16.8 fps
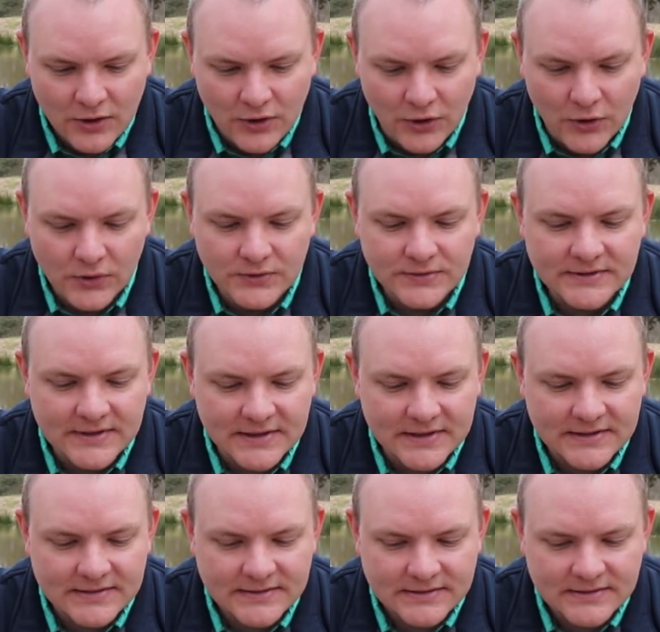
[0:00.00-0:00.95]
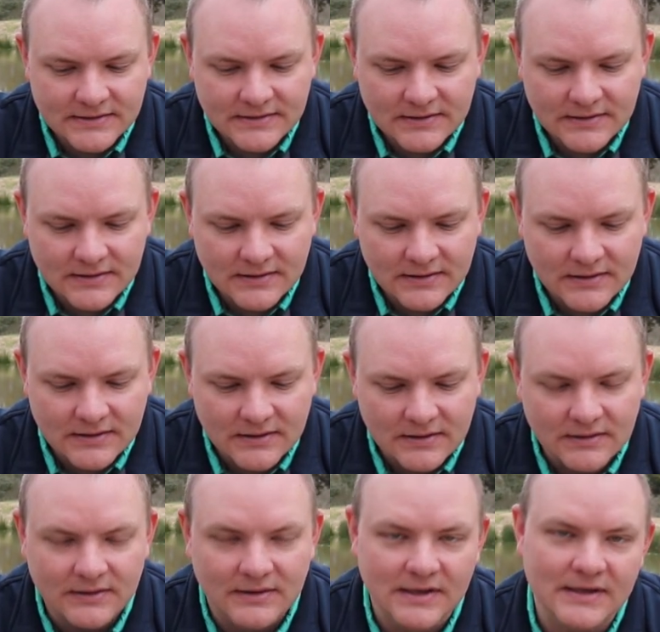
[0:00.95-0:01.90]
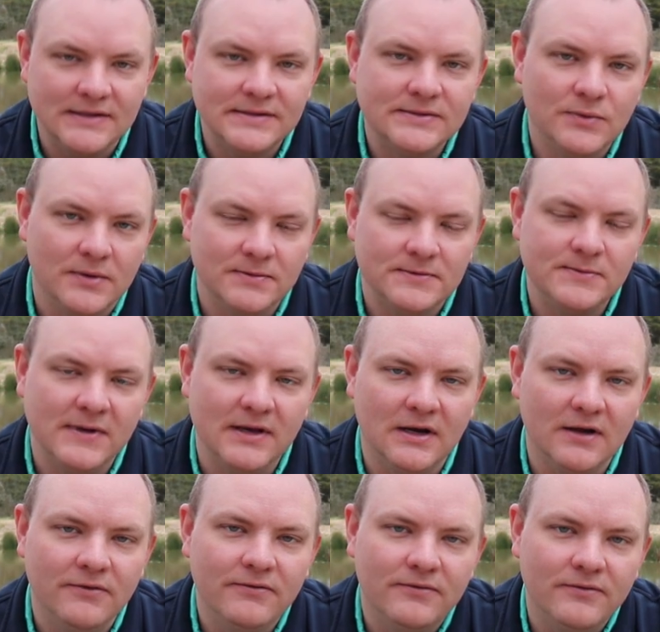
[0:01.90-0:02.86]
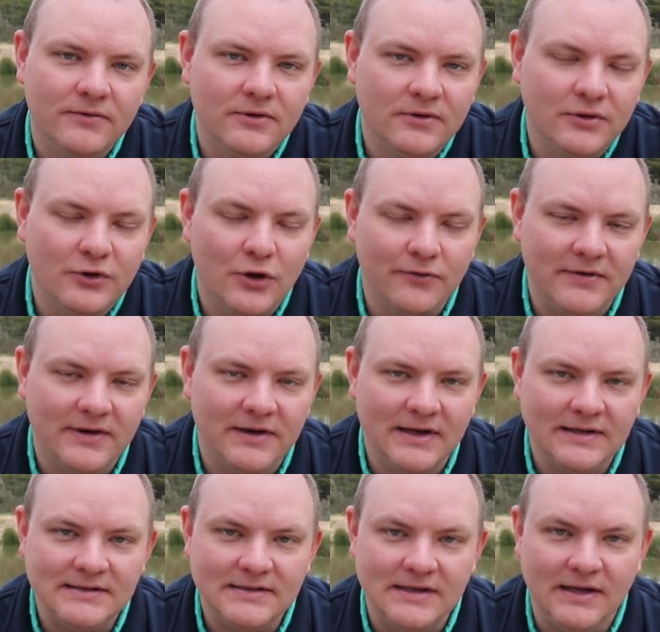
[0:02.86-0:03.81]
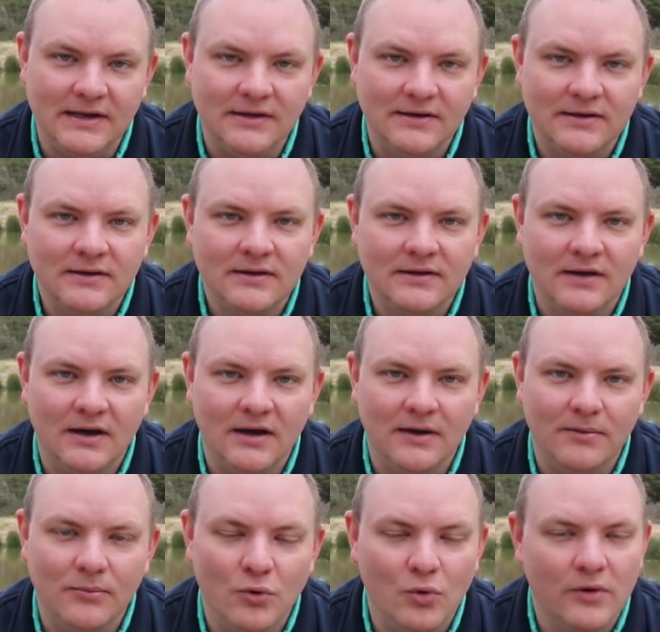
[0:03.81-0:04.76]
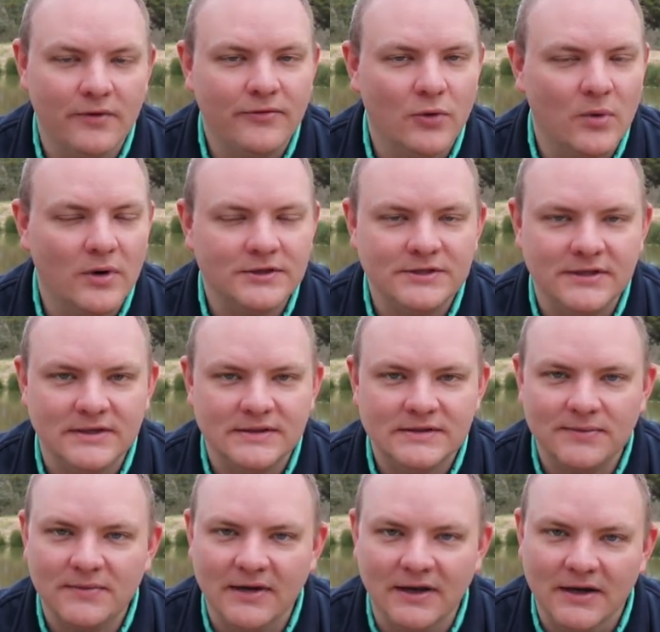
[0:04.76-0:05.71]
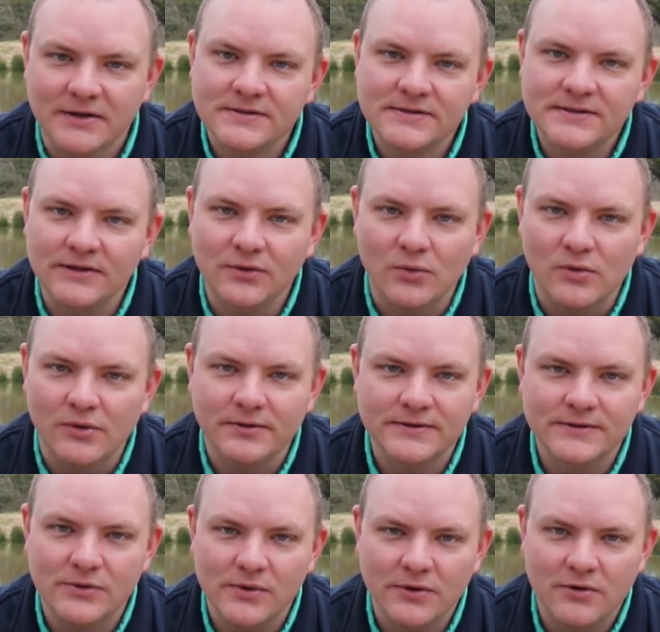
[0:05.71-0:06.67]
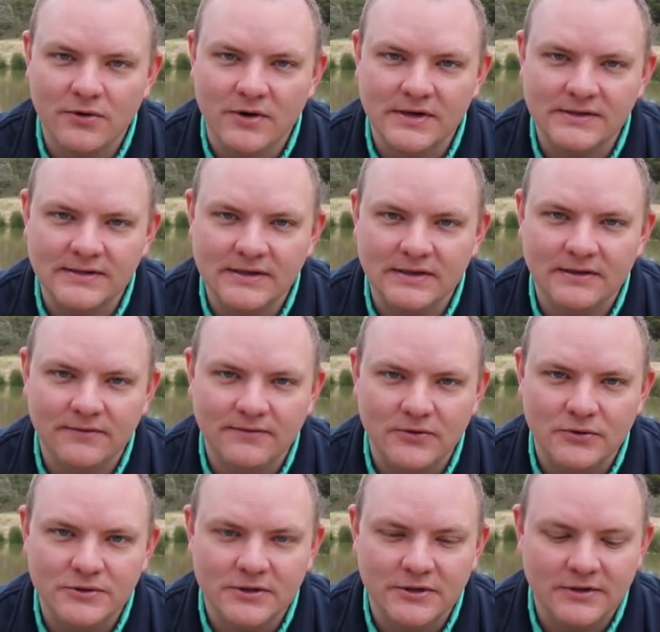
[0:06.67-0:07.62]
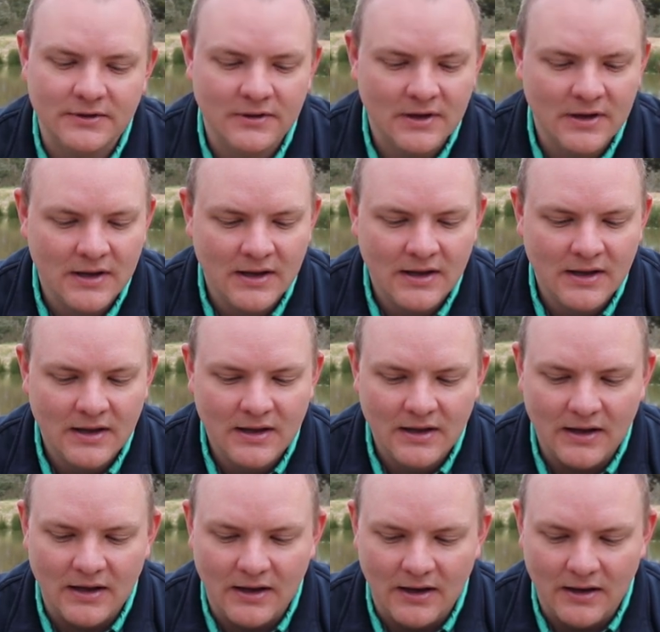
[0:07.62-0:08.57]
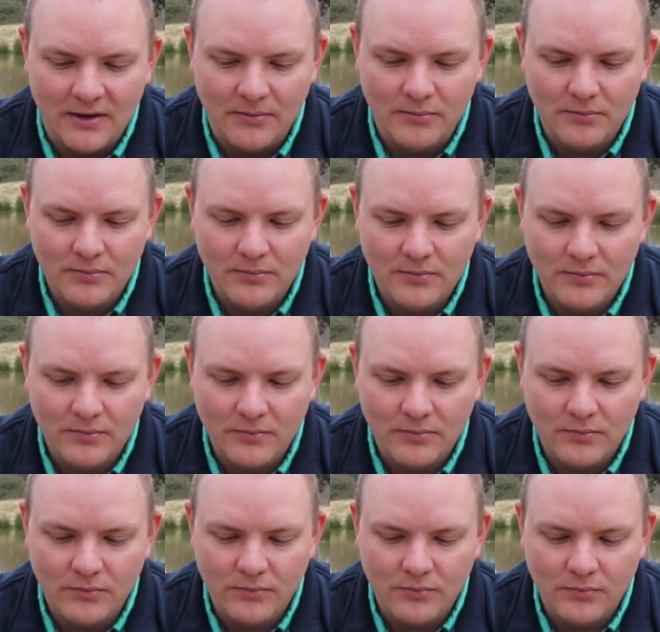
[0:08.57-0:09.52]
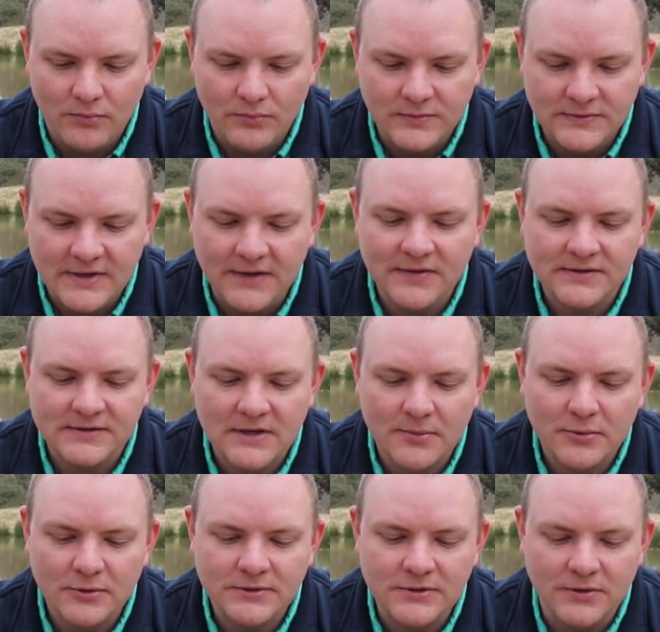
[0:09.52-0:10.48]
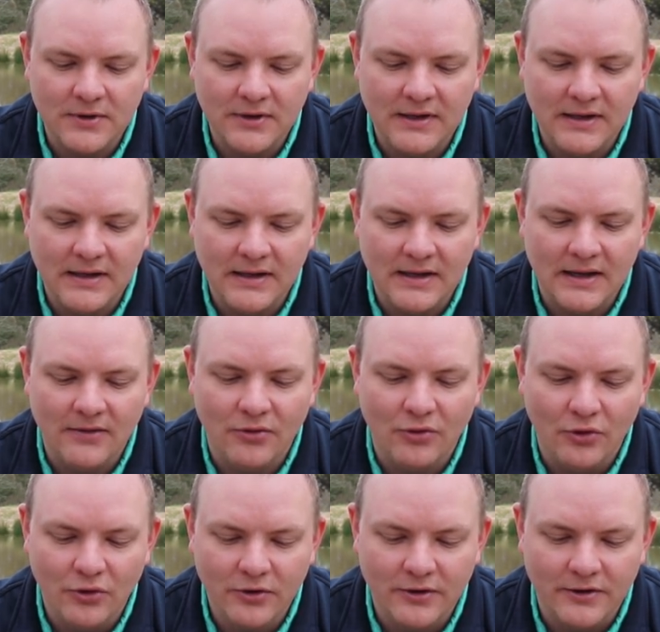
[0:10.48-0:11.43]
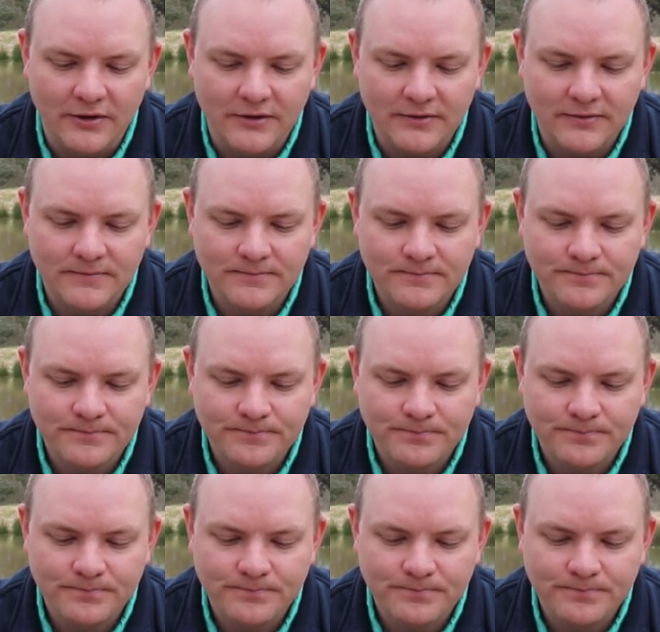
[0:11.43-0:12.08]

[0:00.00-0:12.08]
Use this this when I'm speaking of COVID 19, um, or if you're watching something else and the world is going crazy in the future, um, take this opportunity and learn